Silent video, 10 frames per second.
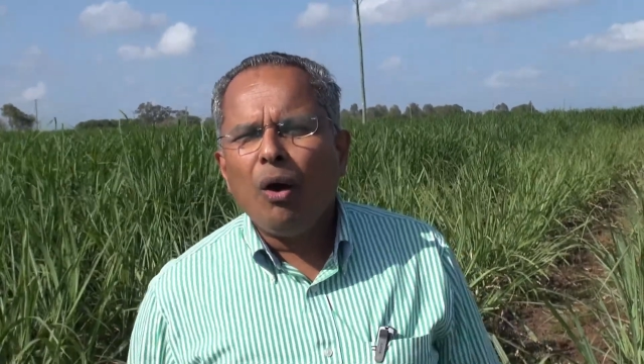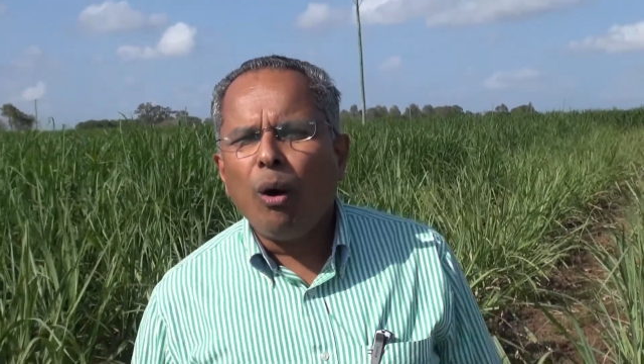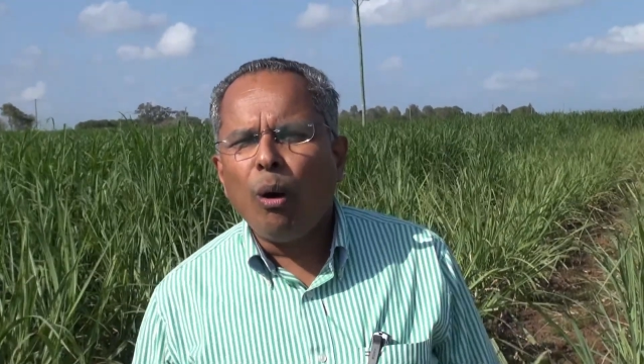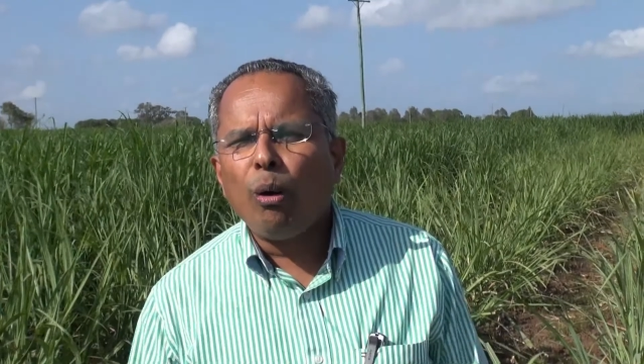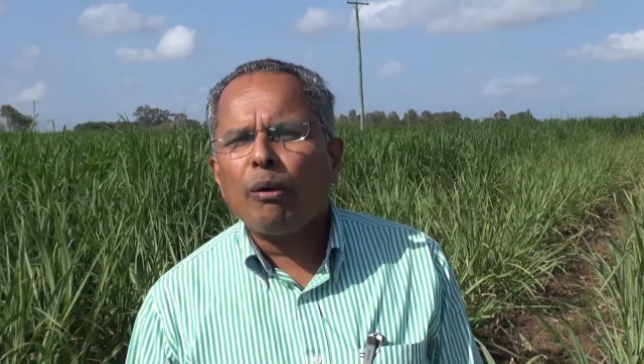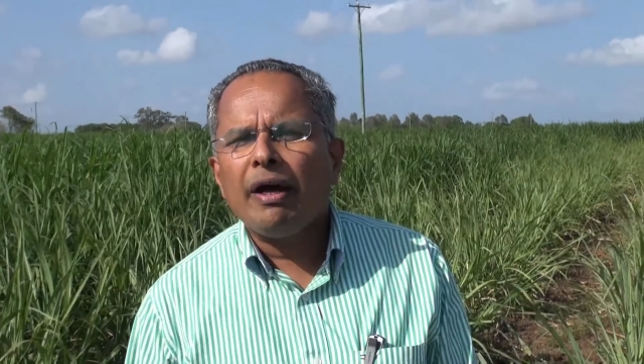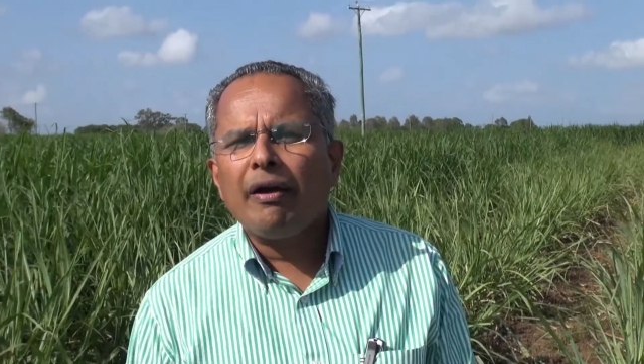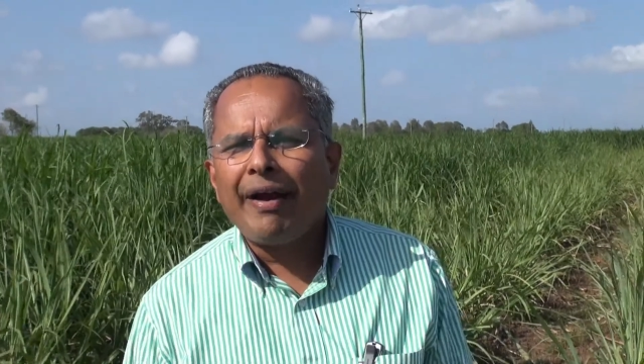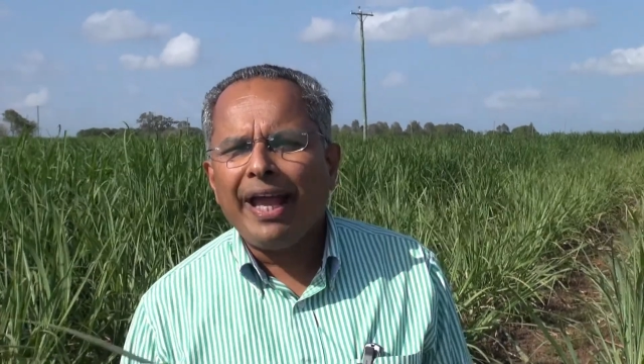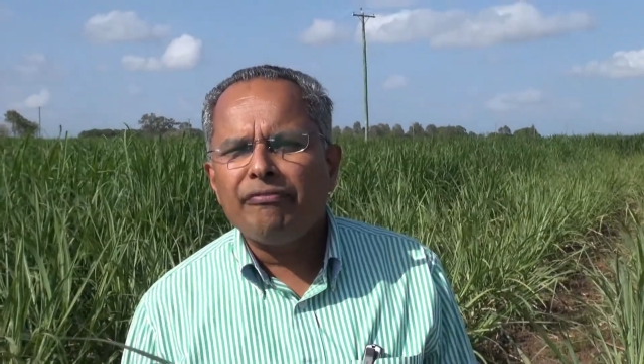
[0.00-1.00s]
are
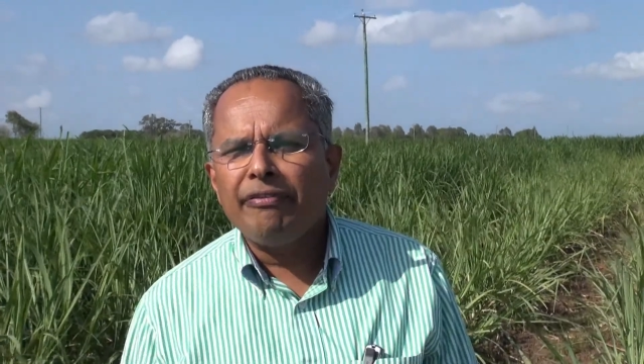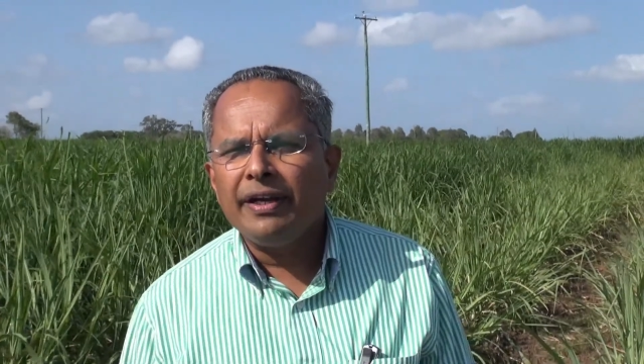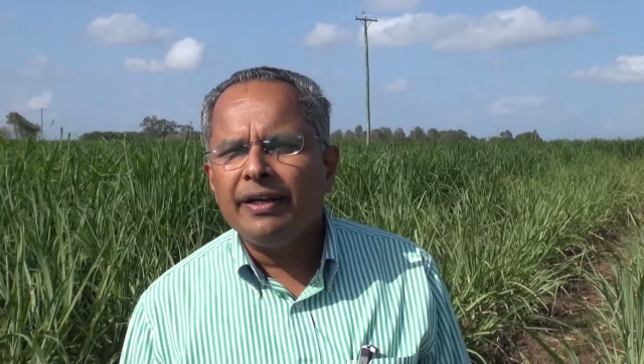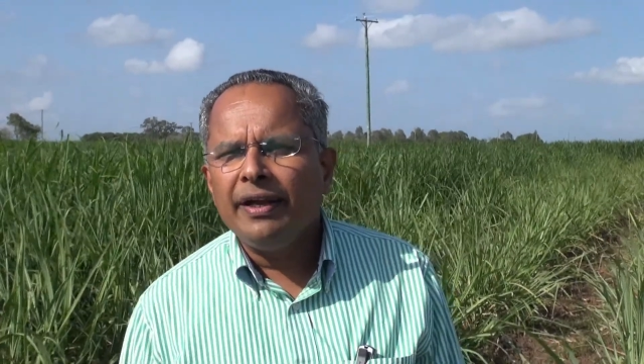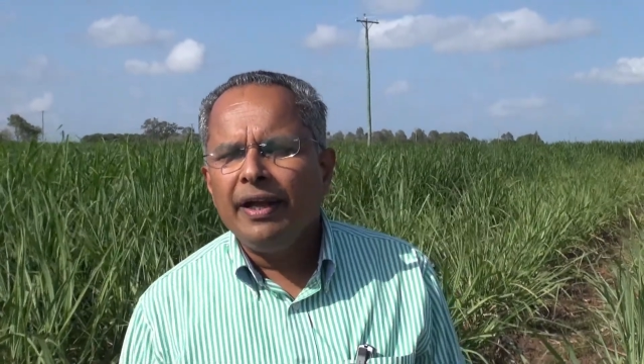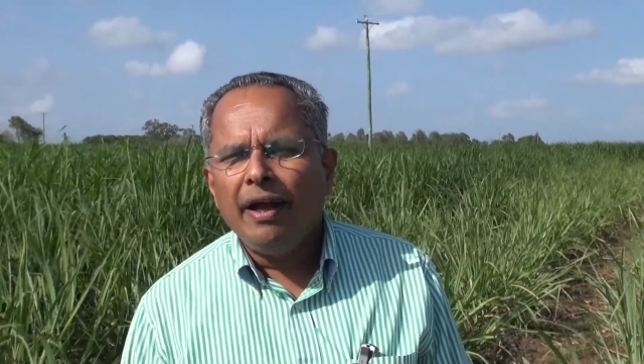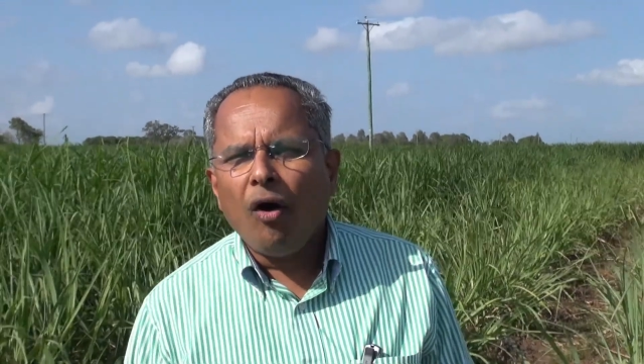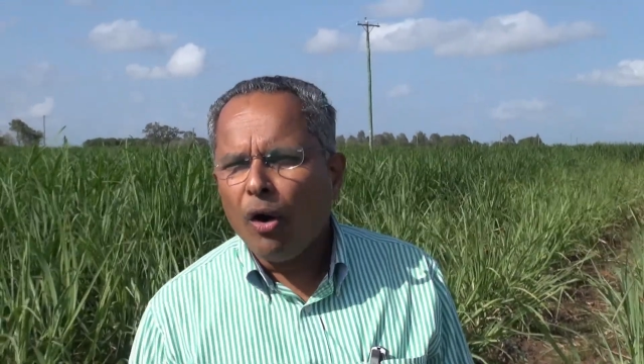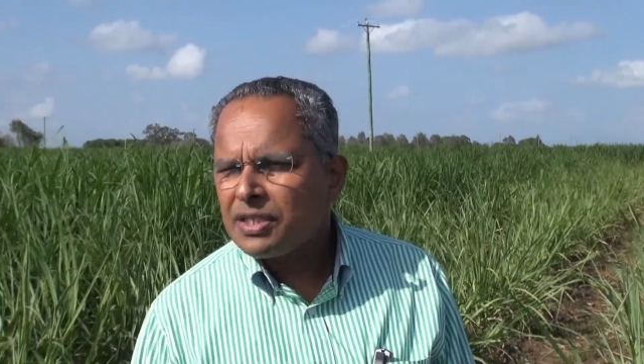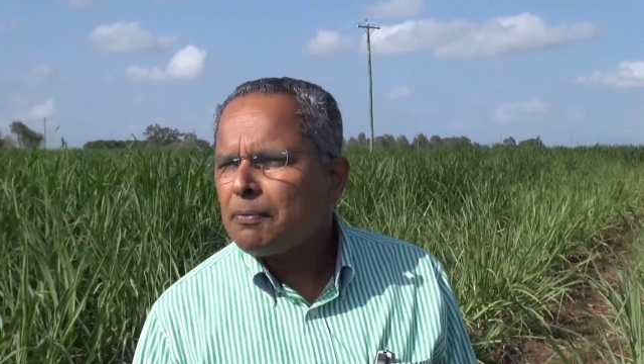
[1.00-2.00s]
rain-fed
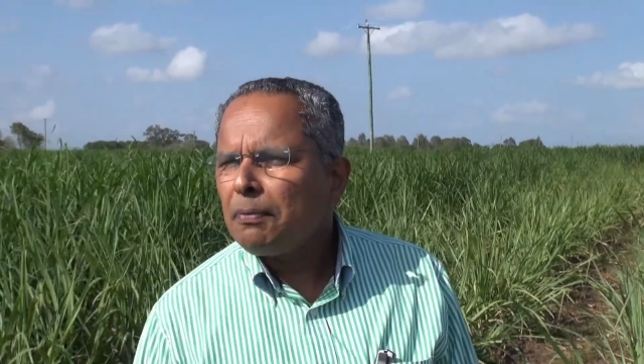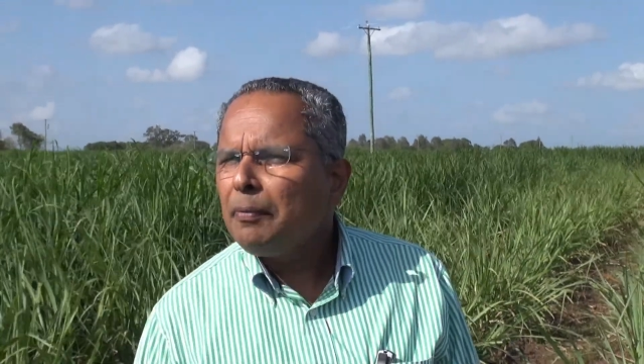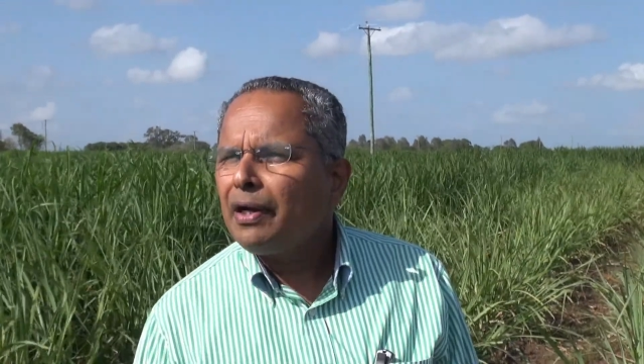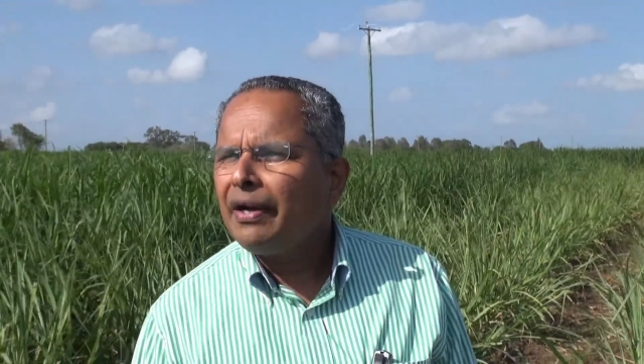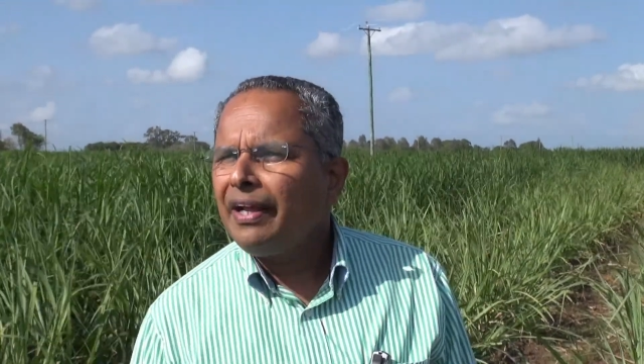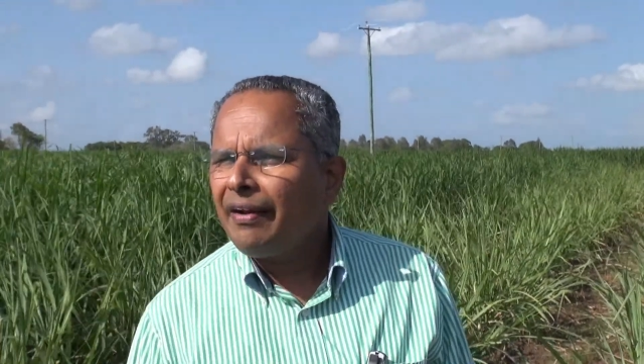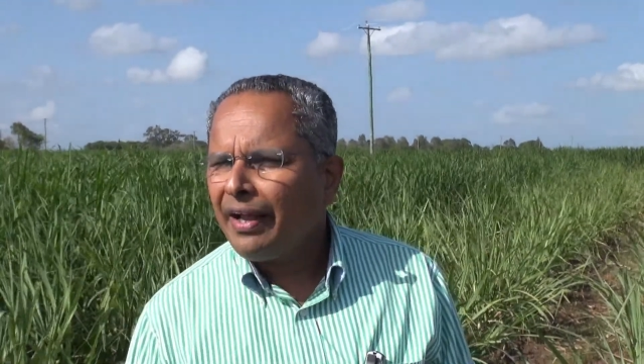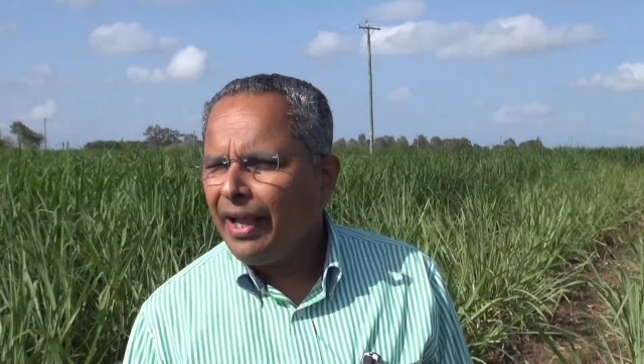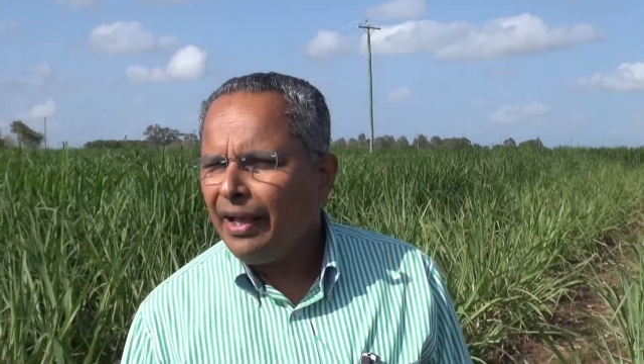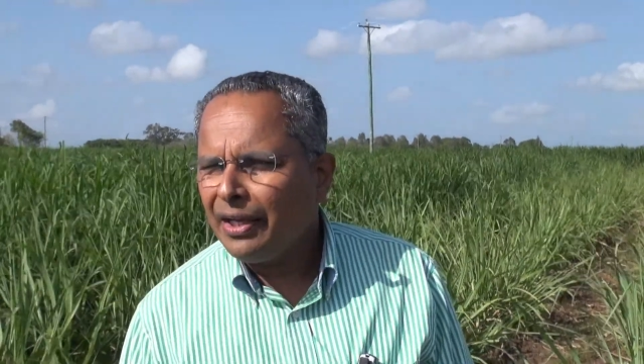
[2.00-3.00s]
or supplementary
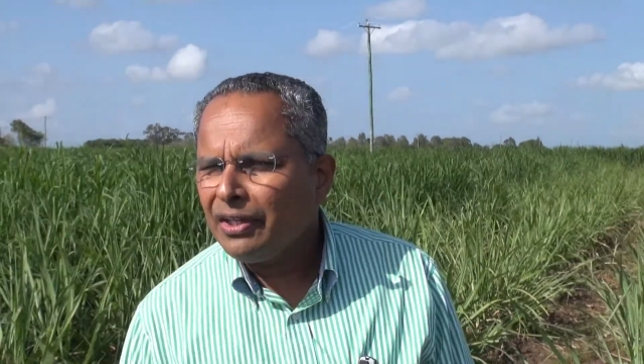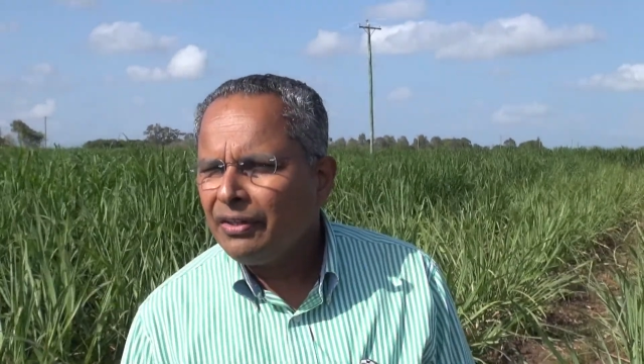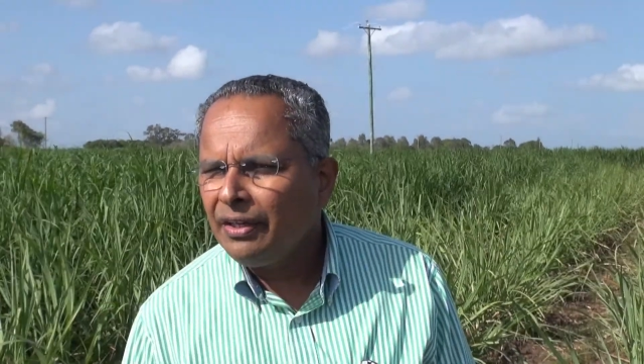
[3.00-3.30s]
irrigated,